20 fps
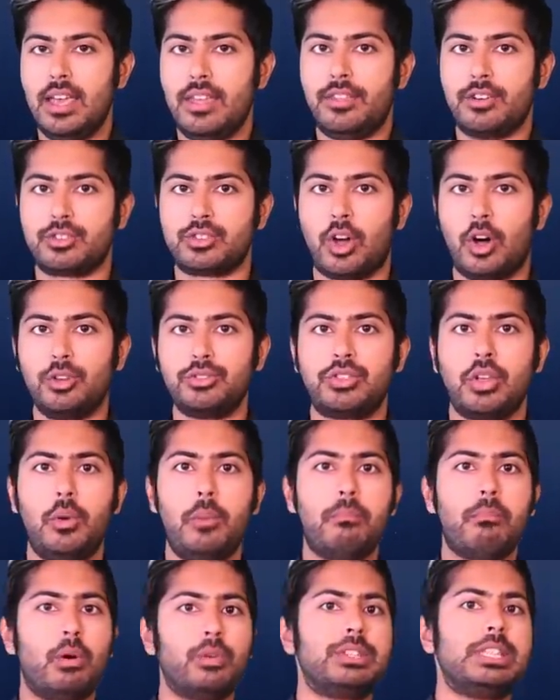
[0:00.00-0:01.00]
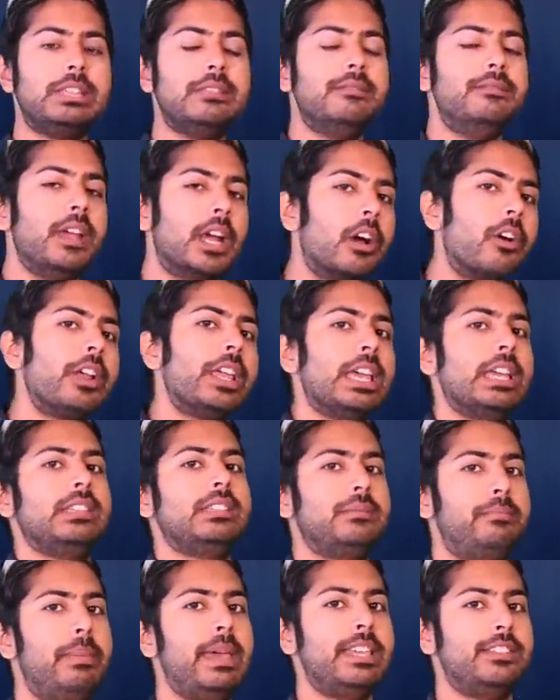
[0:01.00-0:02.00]
There's also
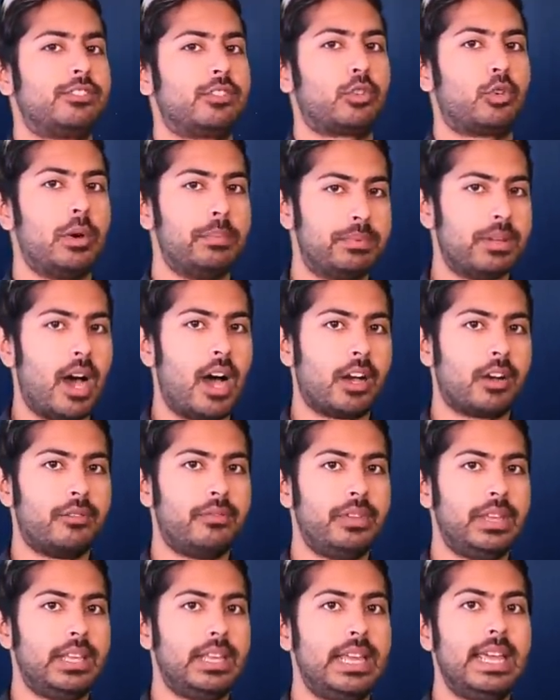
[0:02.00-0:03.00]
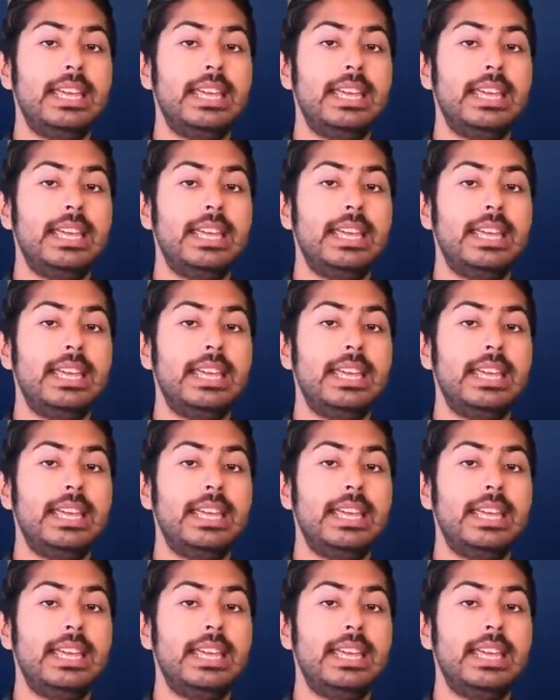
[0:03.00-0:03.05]
multivariate-based cryptography.